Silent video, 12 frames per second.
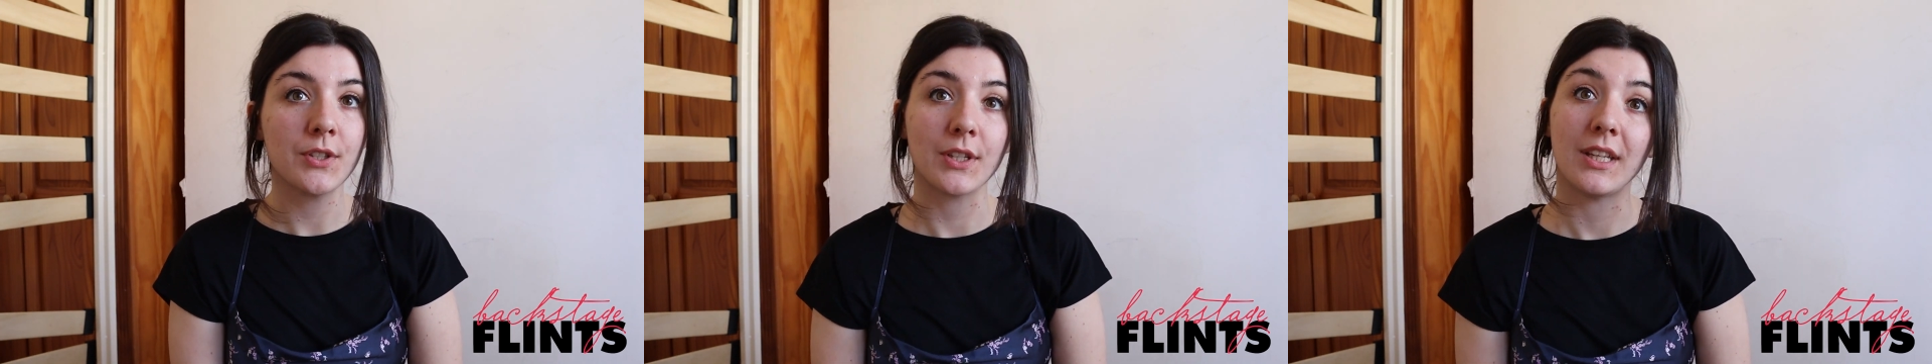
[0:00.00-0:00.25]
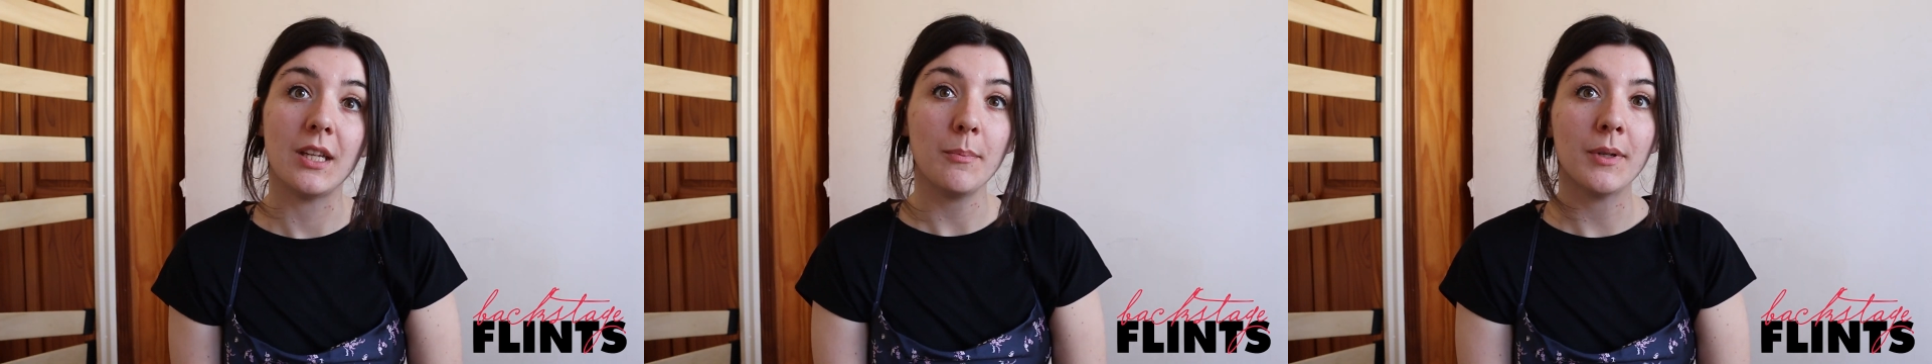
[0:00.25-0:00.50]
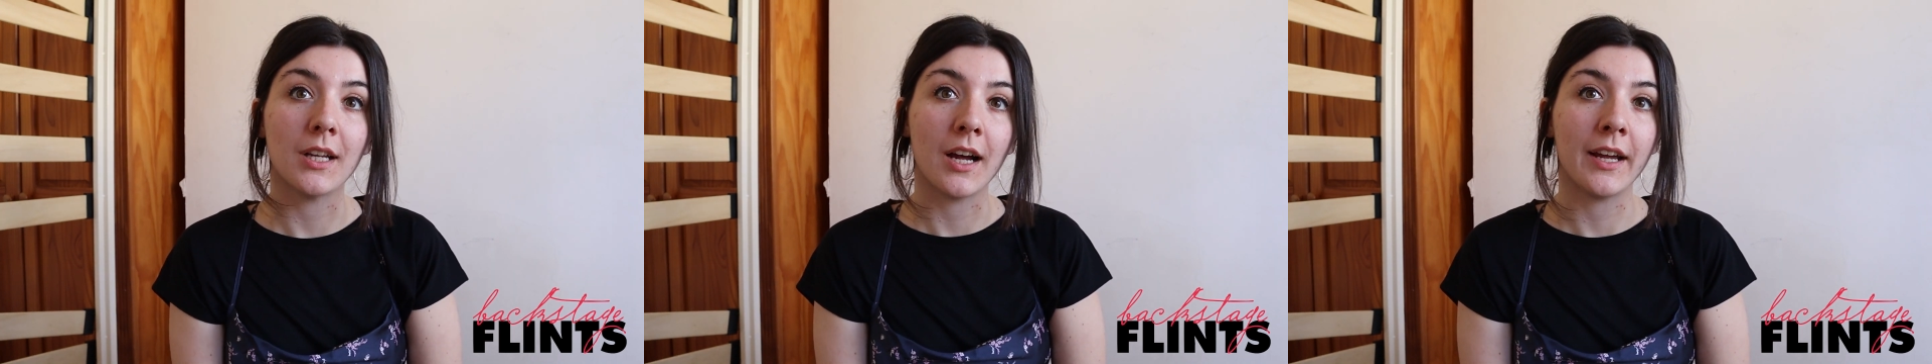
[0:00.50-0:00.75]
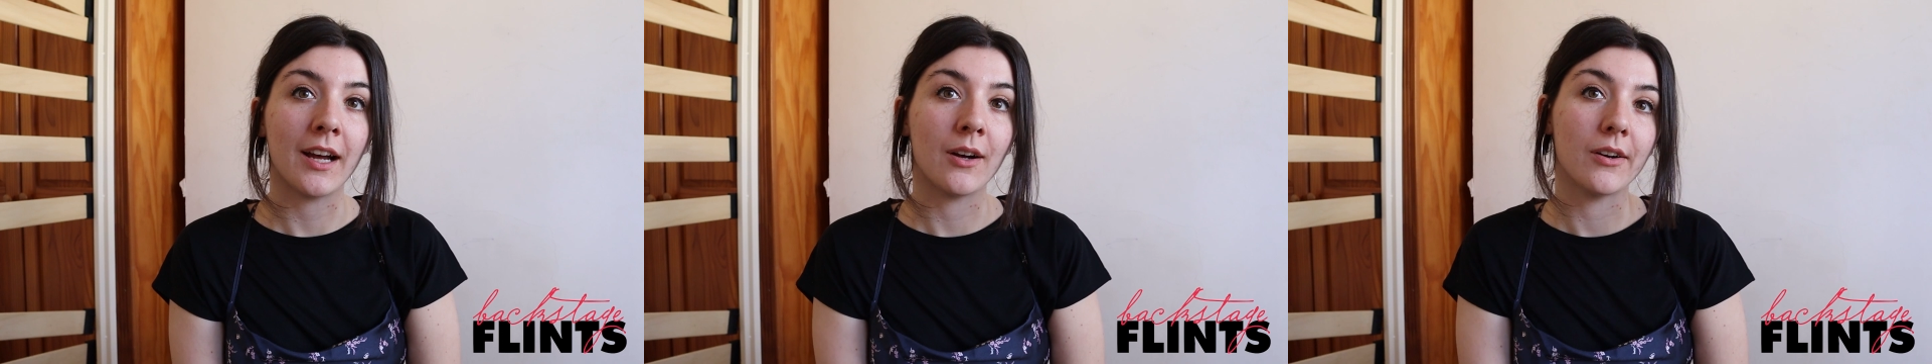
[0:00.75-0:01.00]
so keep an
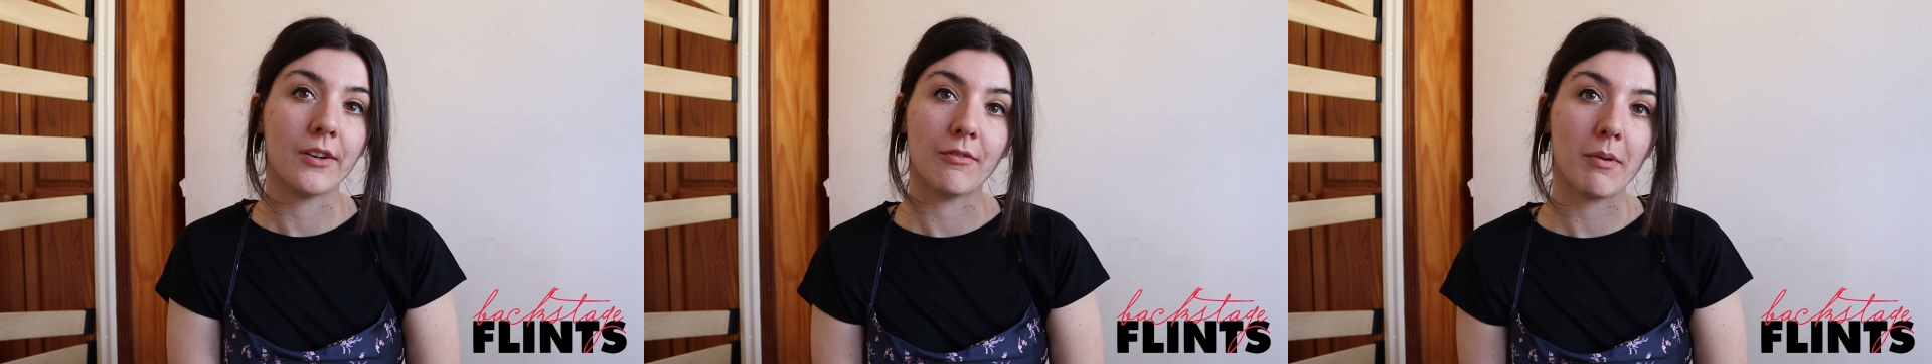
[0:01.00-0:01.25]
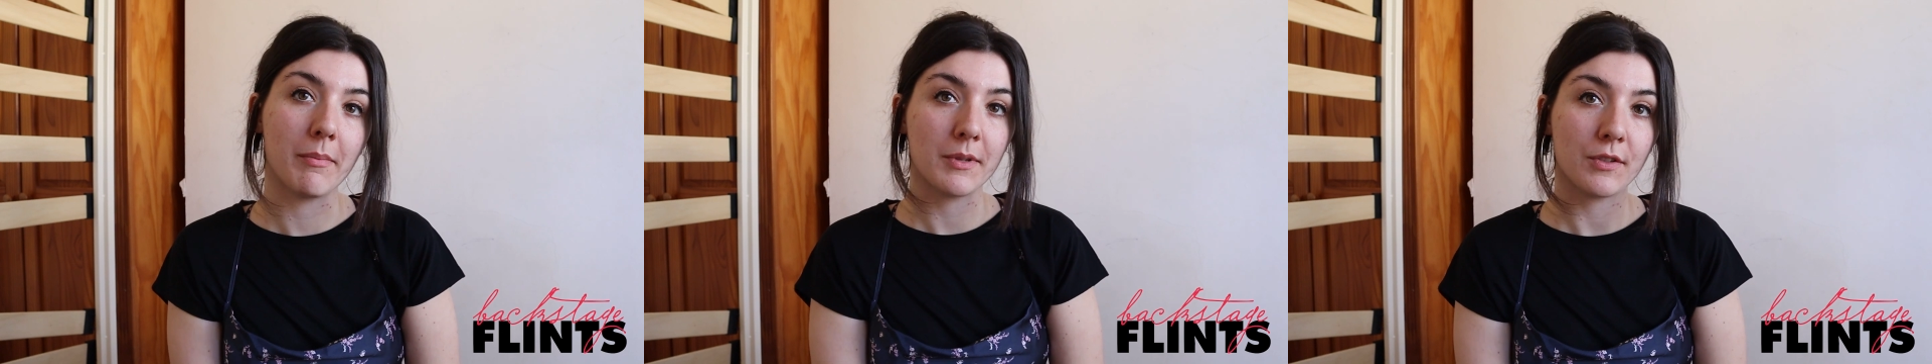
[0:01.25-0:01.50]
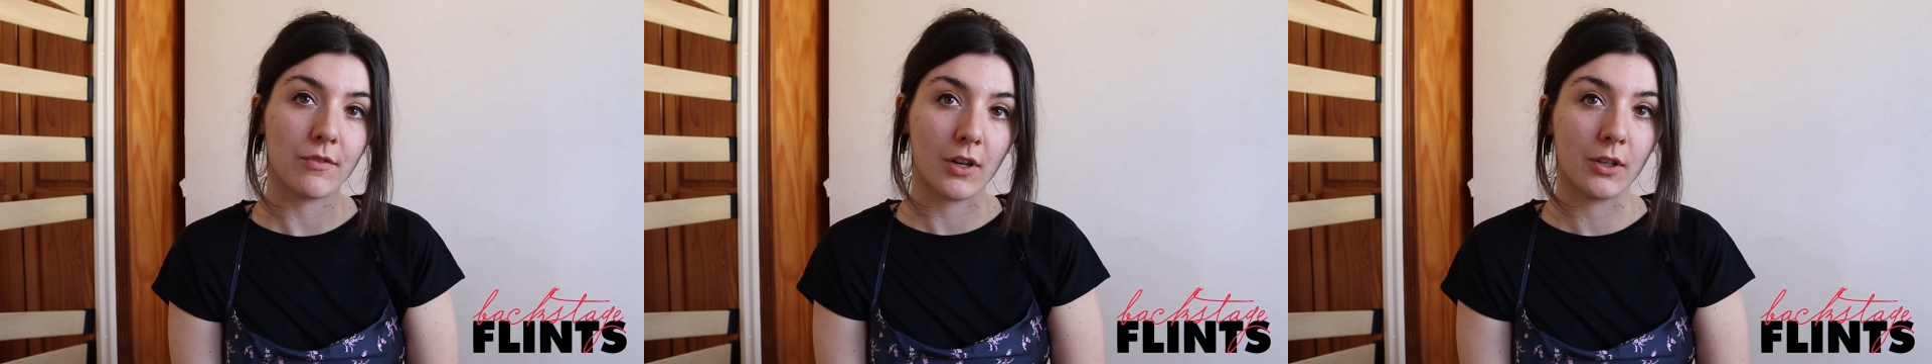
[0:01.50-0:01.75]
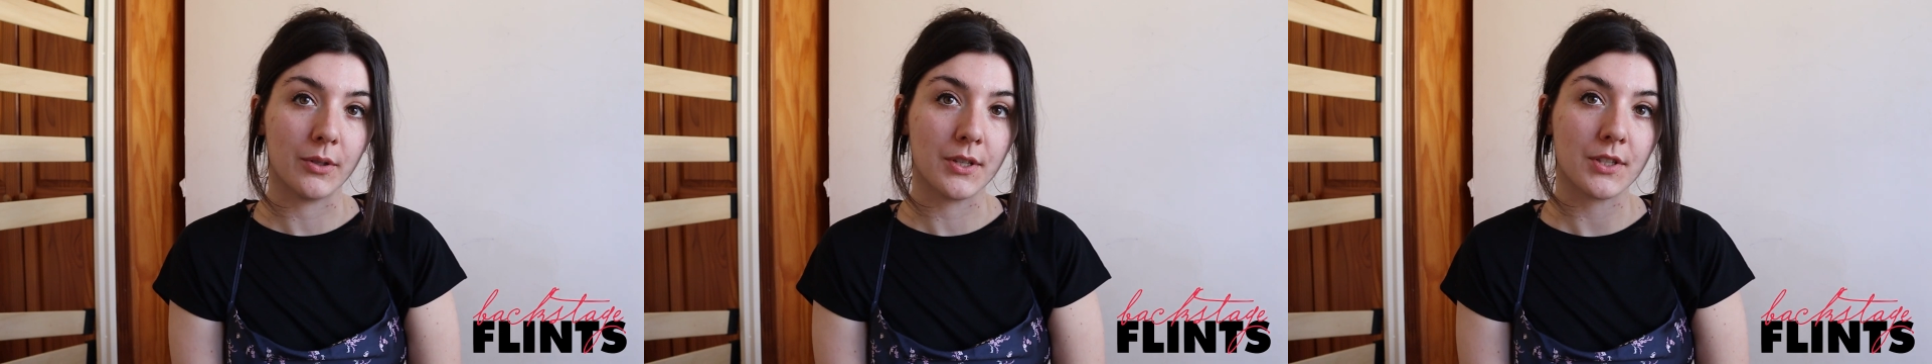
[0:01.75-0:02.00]
eye out and remember to
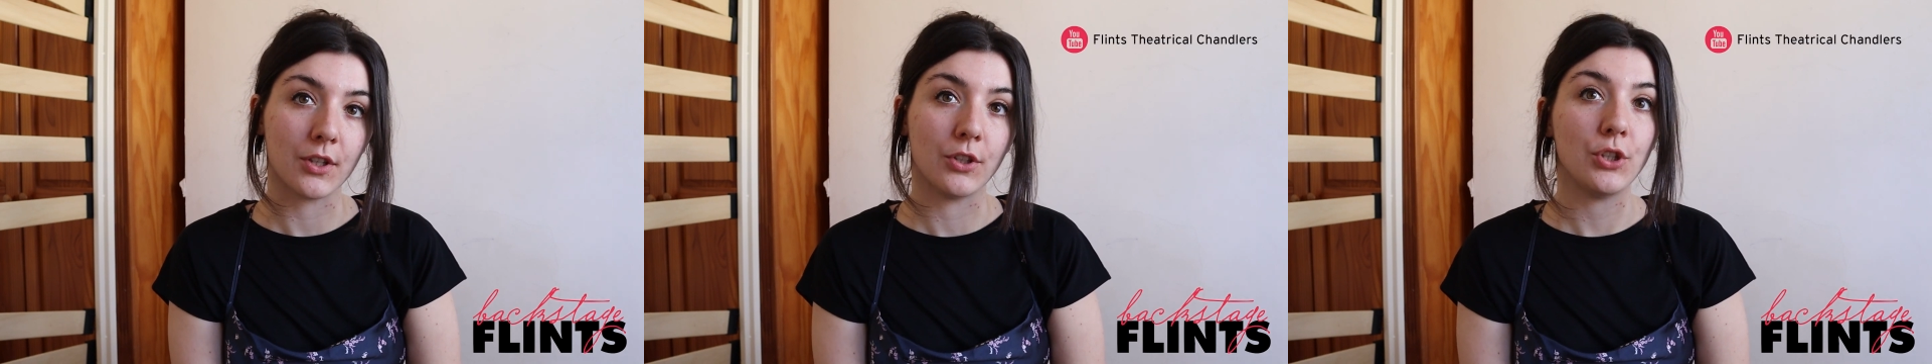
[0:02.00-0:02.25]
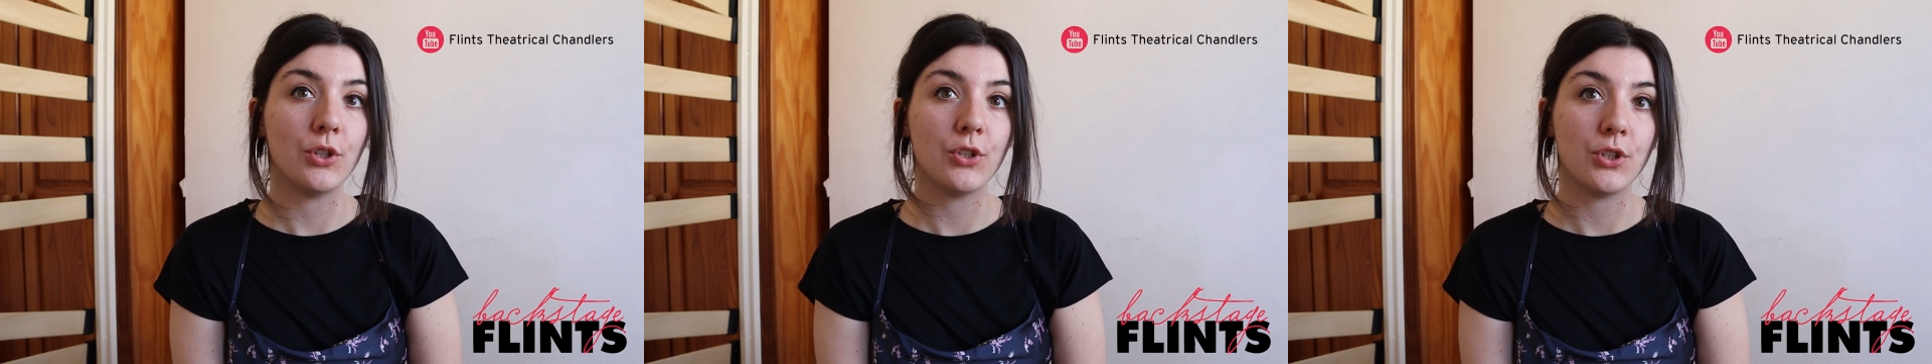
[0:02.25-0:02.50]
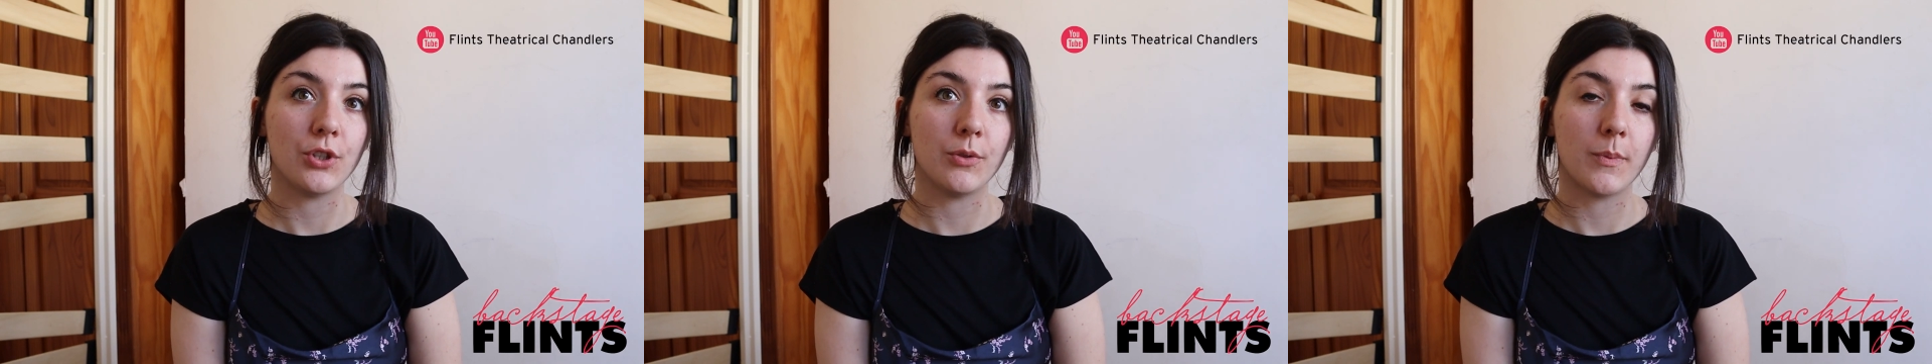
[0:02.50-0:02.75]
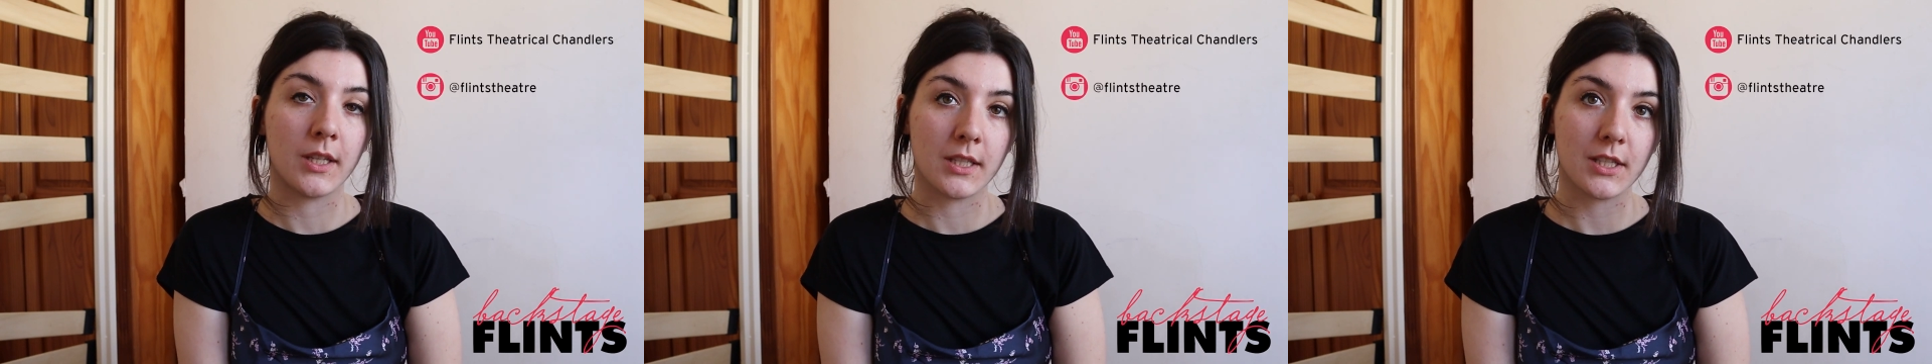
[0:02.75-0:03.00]
follow us on
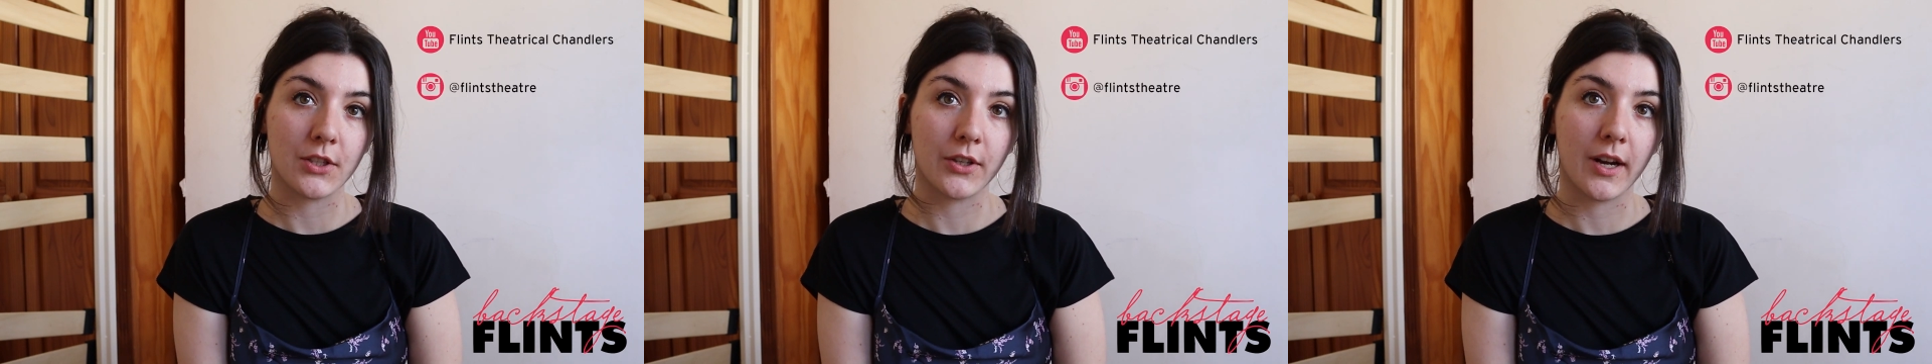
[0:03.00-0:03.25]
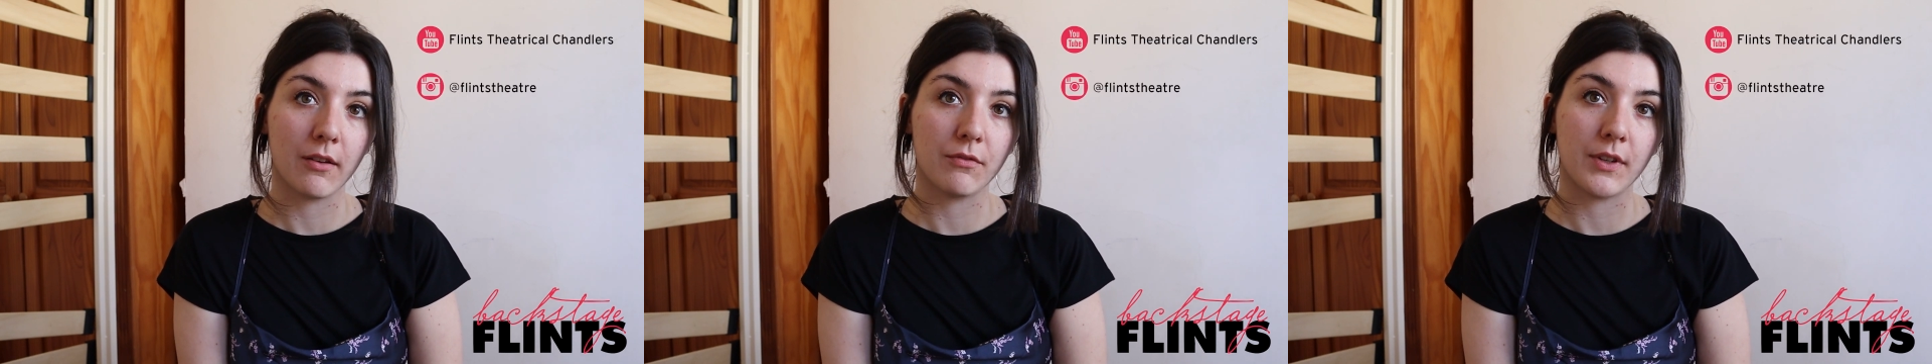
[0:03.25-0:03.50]
YouTube, Instagram,